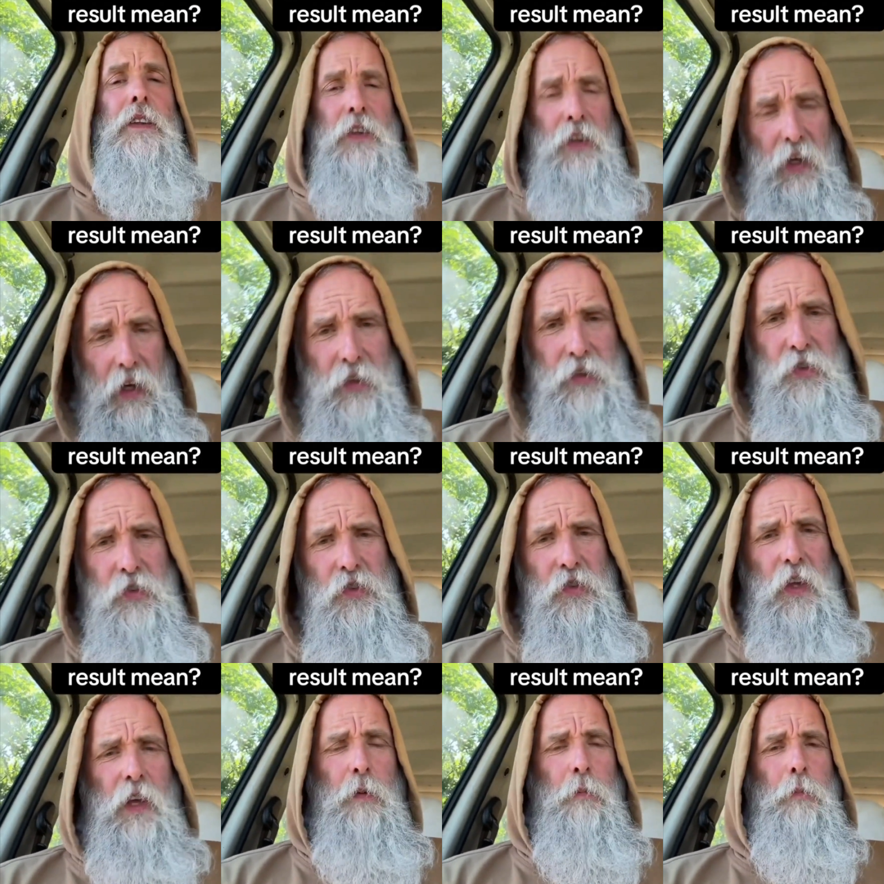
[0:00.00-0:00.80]

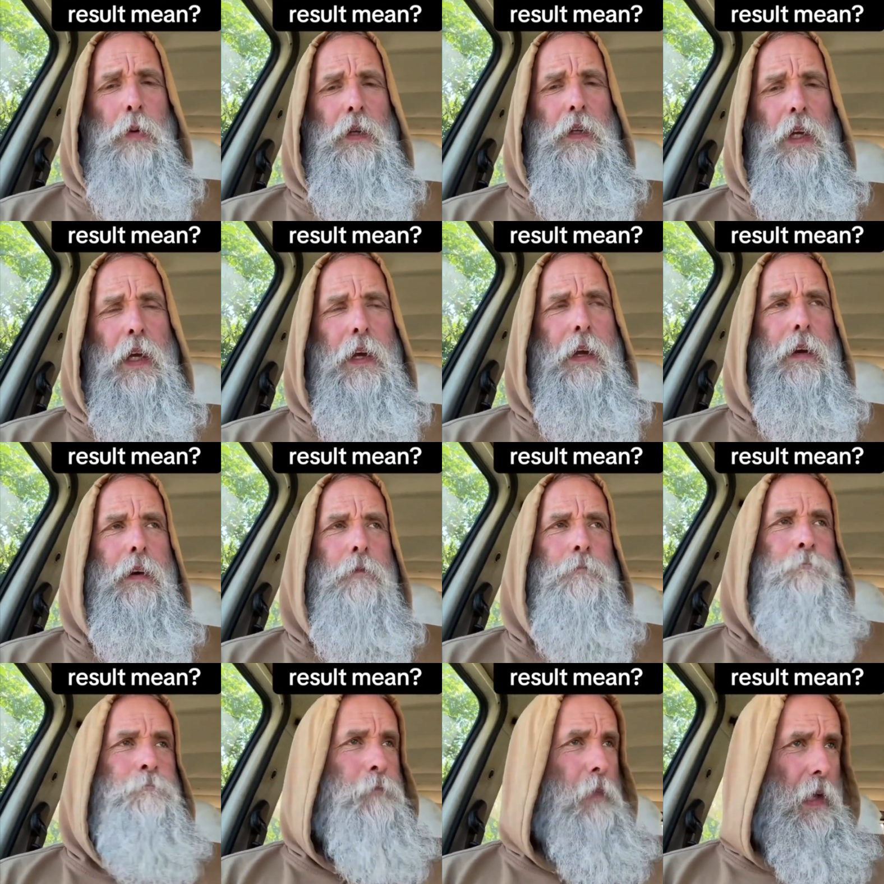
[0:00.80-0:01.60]
tests in particular.
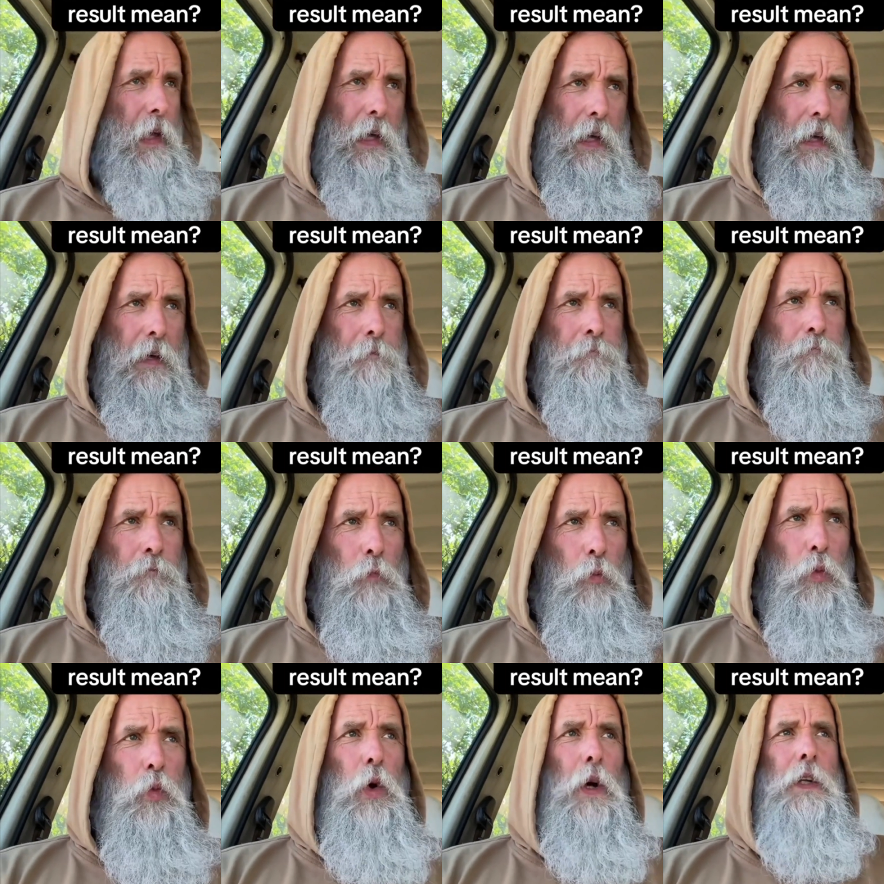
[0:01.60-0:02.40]

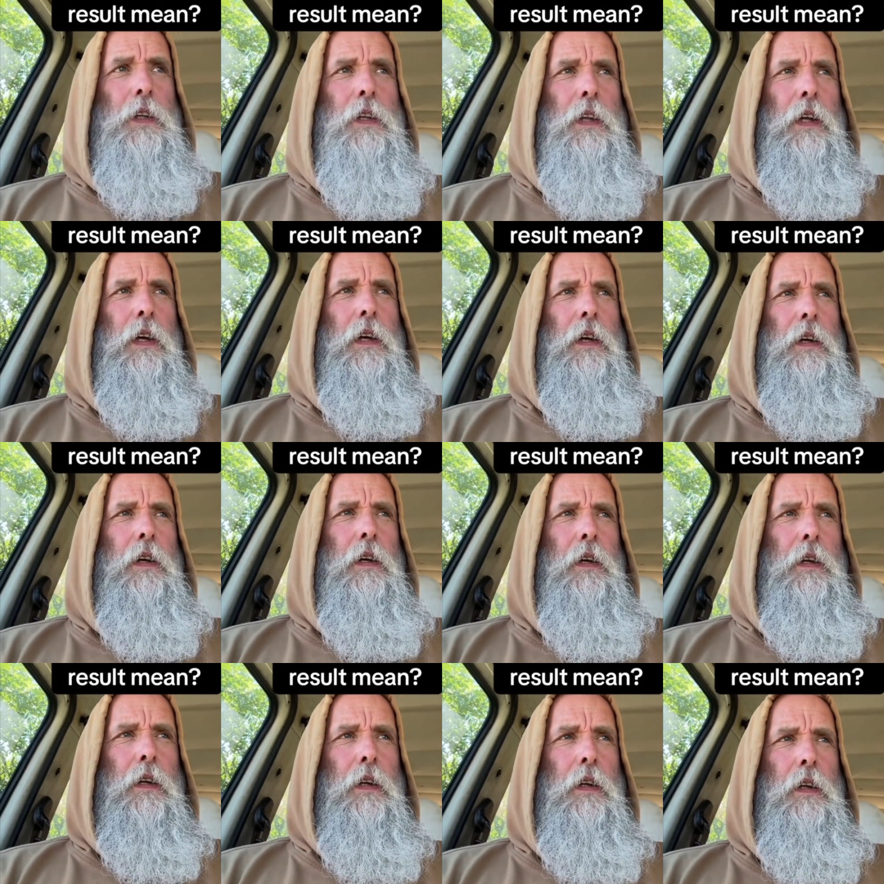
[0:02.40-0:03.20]
What
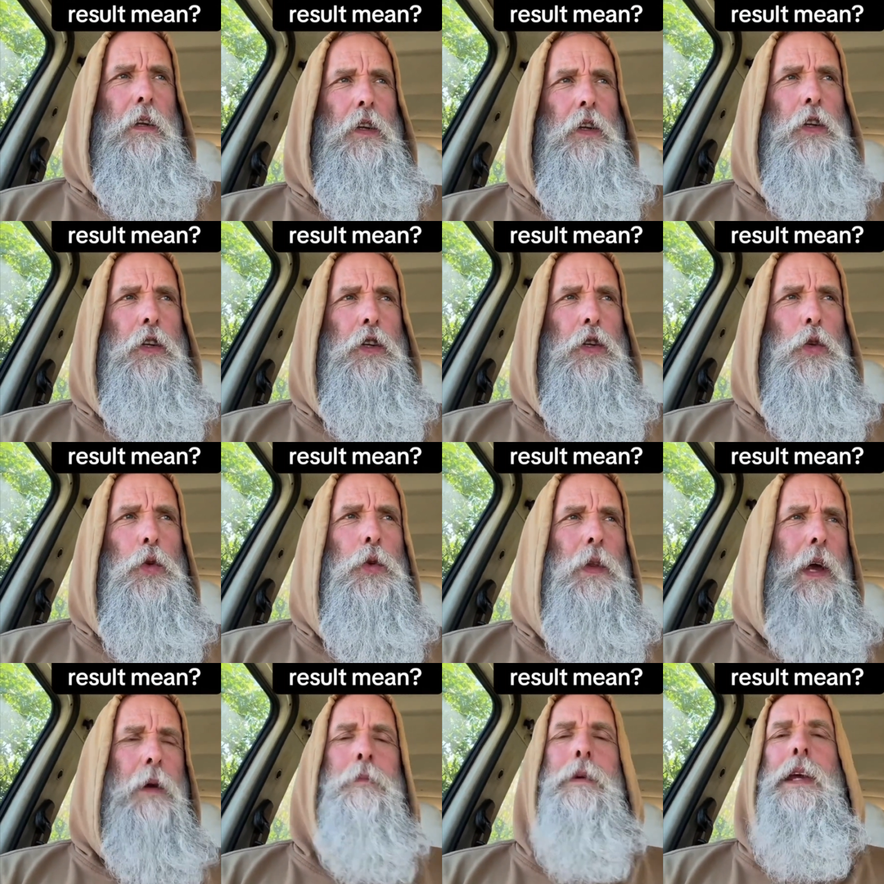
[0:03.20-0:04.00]
do
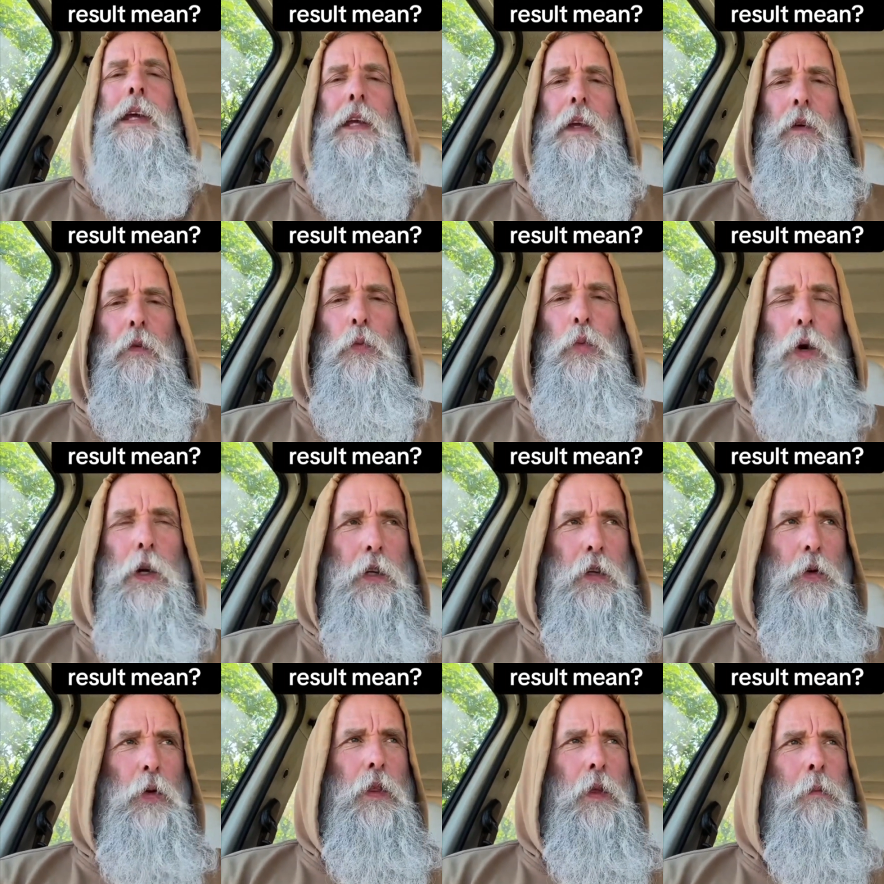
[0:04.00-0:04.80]
they mean? What
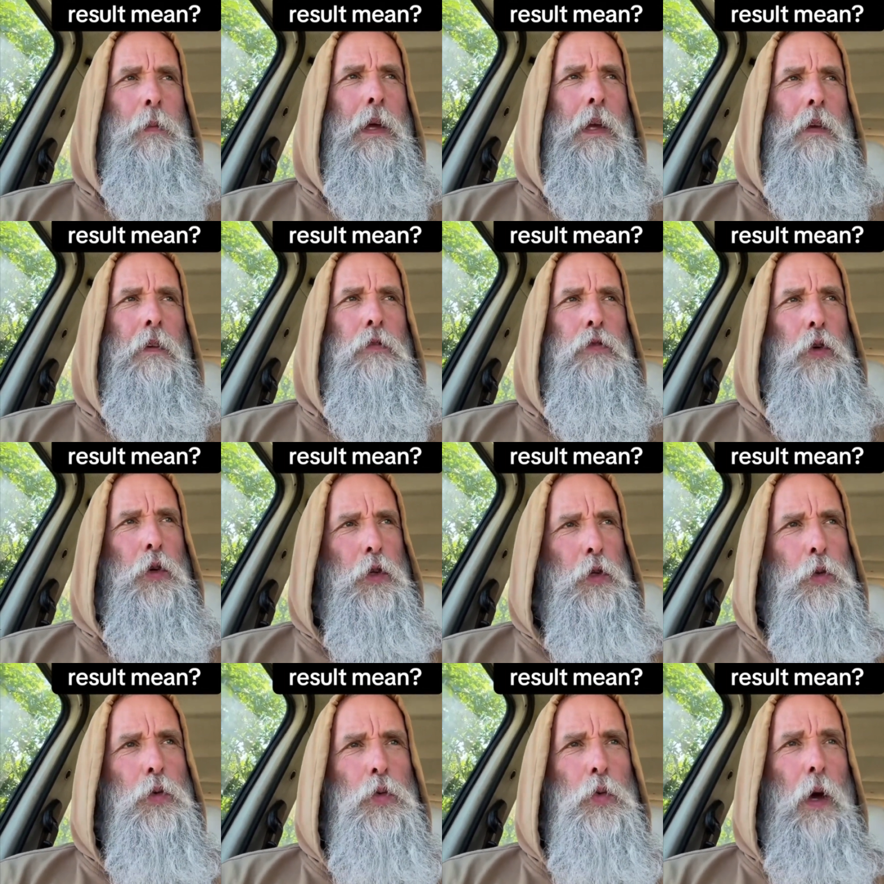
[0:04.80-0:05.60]
do they mean for
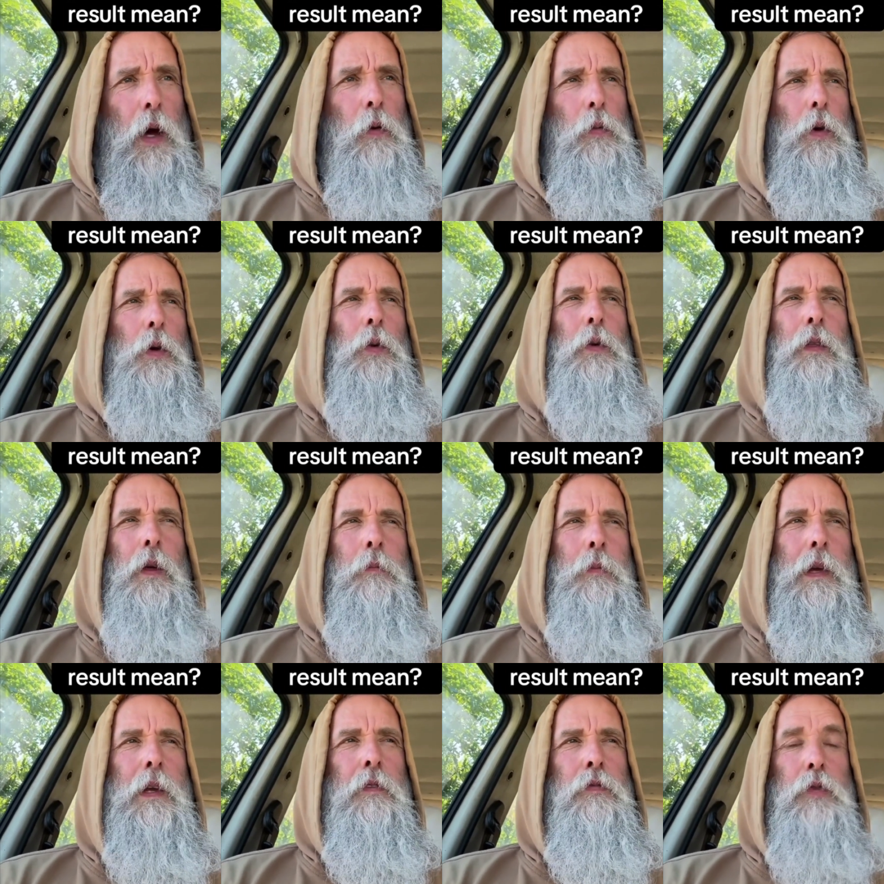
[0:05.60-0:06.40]
you and what do they
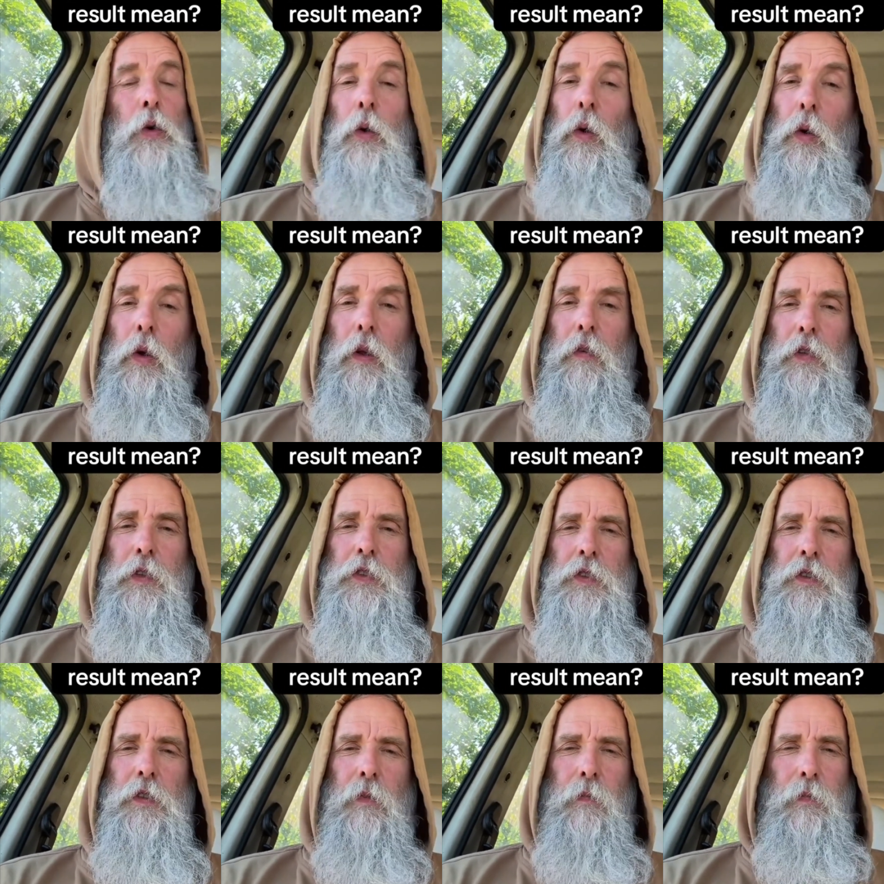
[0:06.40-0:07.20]
mean for all of
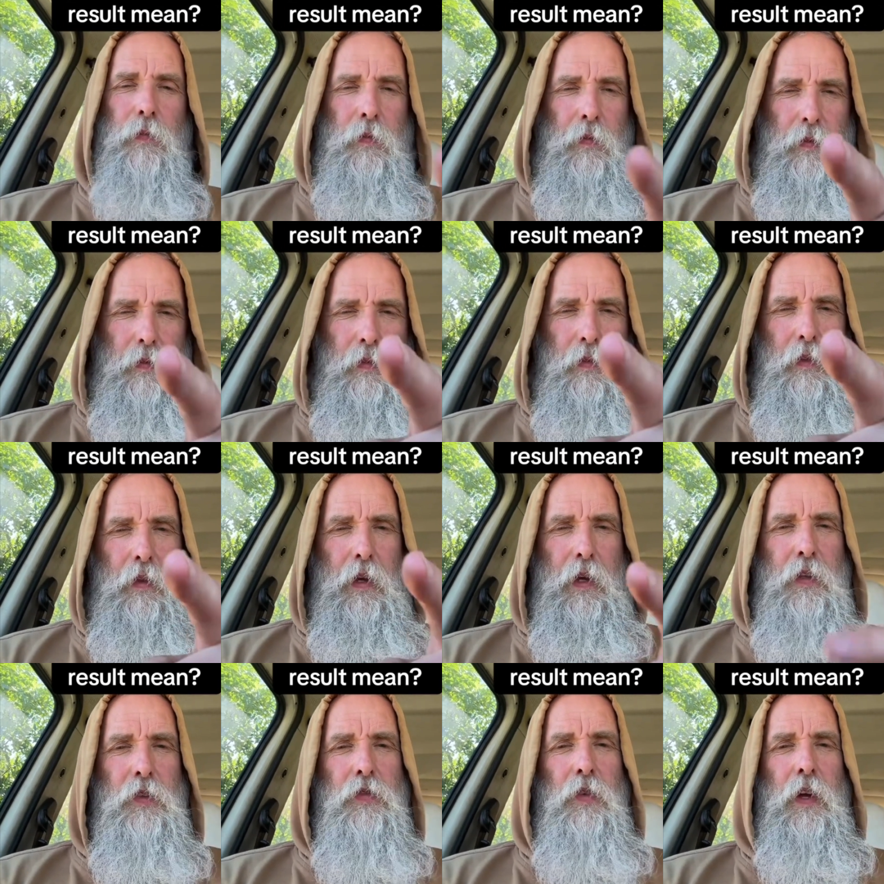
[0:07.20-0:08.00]
us?
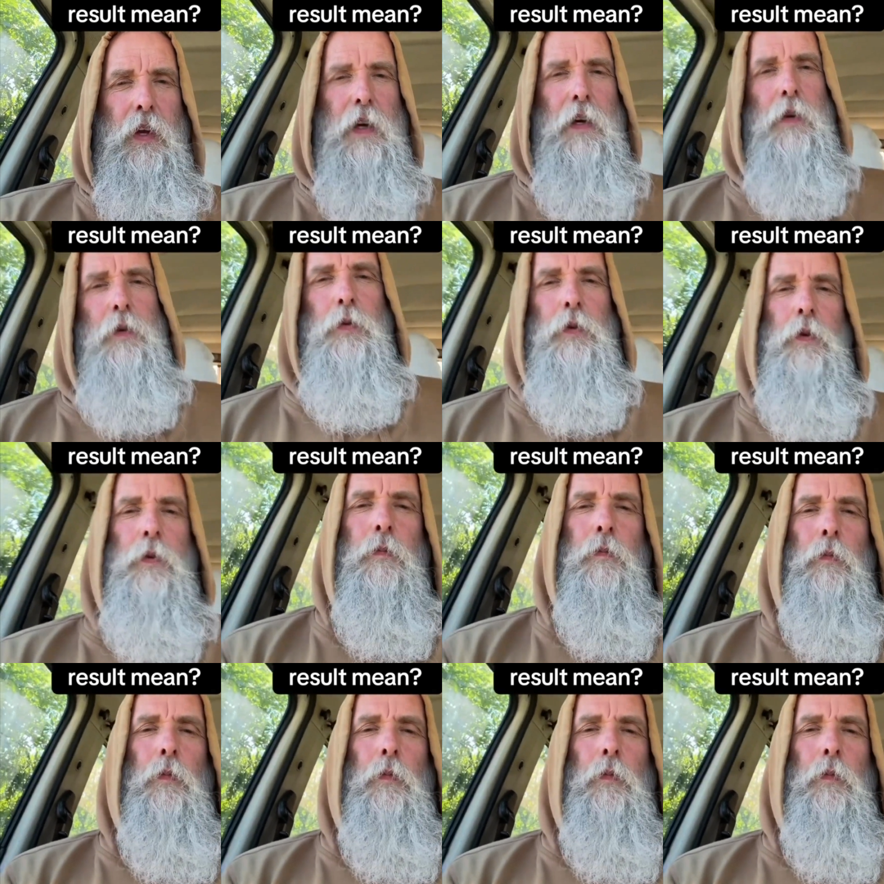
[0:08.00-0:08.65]
Well, let's find out.